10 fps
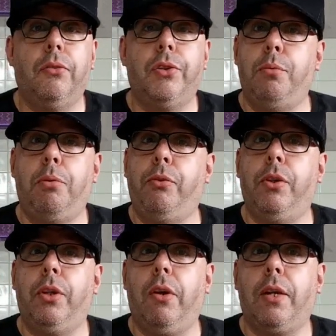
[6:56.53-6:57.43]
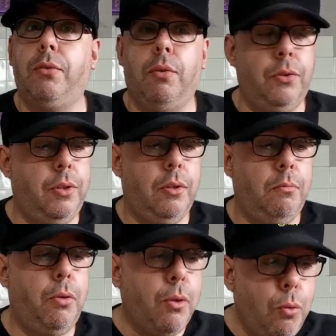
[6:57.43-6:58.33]
still prefer the Greggs ones.
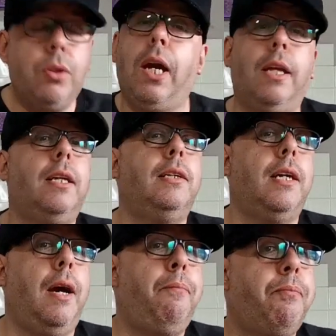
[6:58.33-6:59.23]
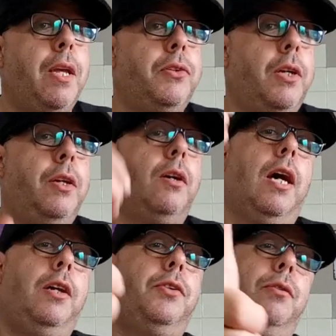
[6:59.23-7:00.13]
But I would get these again, so they are
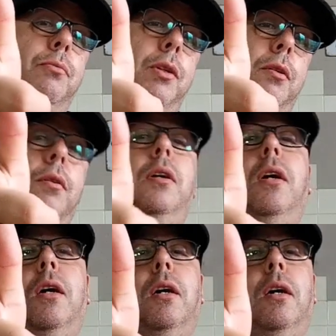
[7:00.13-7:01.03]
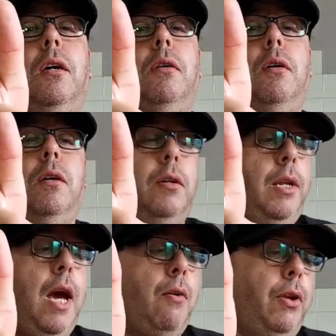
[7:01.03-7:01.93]
getting a thumbs up.
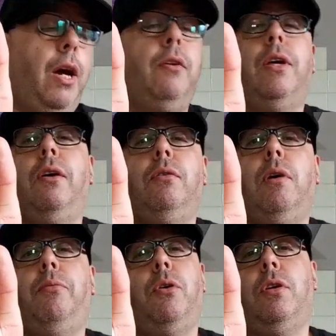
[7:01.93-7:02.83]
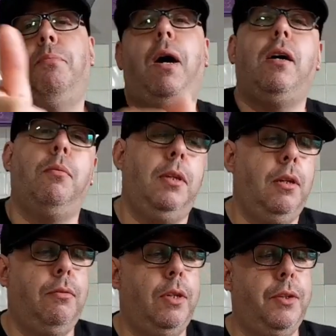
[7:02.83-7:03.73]
Now I know though, I'm not going to bang them in the
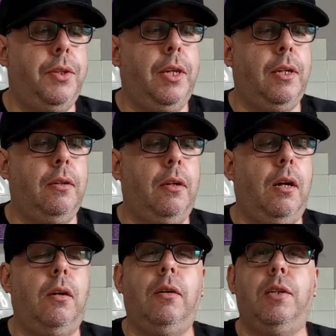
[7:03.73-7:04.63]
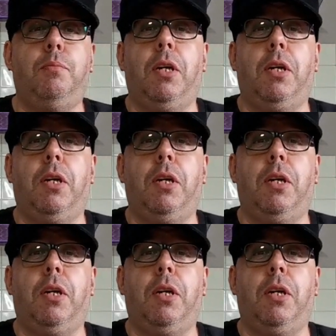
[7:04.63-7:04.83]
oven and think, oh, it's me